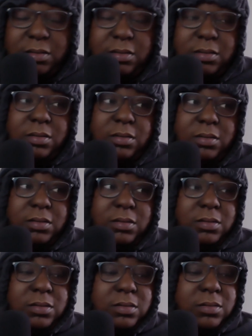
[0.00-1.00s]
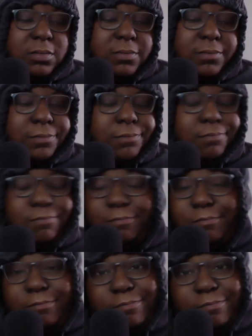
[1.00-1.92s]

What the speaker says: [no speech]